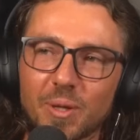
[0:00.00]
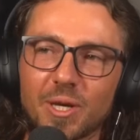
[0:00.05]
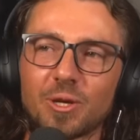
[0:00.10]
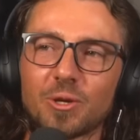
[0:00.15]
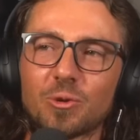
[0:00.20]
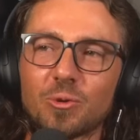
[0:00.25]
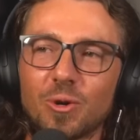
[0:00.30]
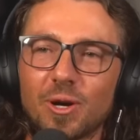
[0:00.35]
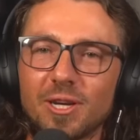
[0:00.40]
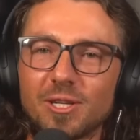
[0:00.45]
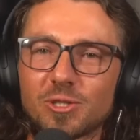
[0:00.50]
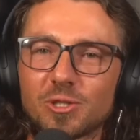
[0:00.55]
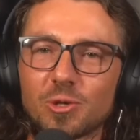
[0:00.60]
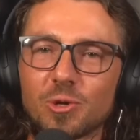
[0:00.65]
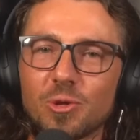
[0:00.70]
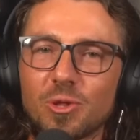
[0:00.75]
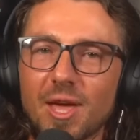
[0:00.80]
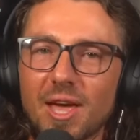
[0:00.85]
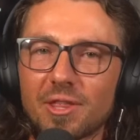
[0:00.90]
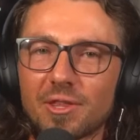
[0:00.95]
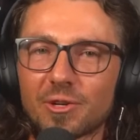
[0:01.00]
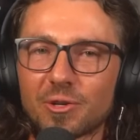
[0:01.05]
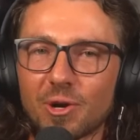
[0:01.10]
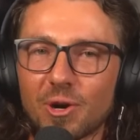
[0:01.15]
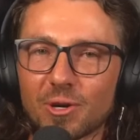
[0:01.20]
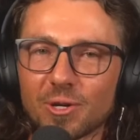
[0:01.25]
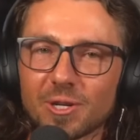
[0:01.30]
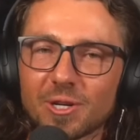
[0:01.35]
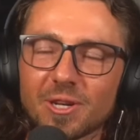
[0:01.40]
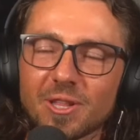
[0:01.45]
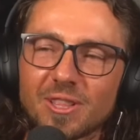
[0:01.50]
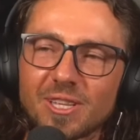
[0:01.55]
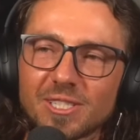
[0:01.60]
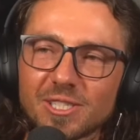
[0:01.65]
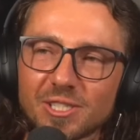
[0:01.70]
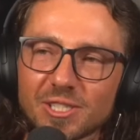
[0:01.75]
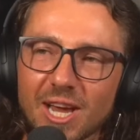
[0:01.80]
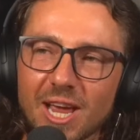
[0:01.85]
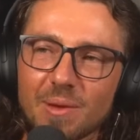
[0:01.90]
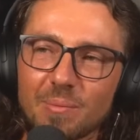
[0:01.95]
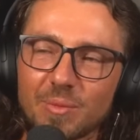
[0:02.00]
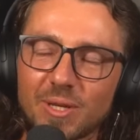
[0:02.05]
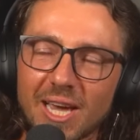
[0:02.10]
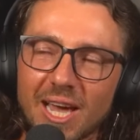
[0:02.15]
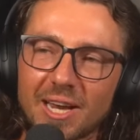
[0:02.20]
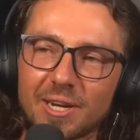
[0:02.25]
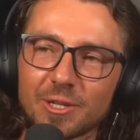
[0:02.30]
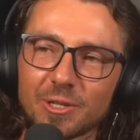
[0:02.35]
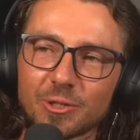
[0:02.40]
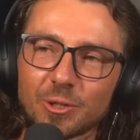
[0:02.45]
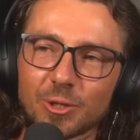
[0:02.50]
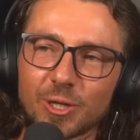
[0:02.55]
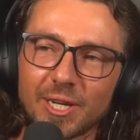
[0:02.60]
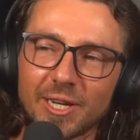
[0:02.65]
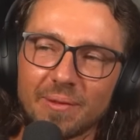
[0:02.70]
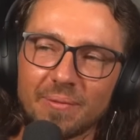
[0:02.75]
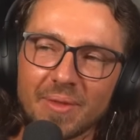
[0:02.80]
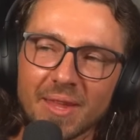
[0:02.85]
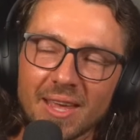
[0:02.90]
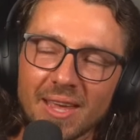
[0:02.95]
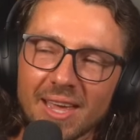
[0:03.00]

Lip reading: Bitcoin too, that throwing it in the same category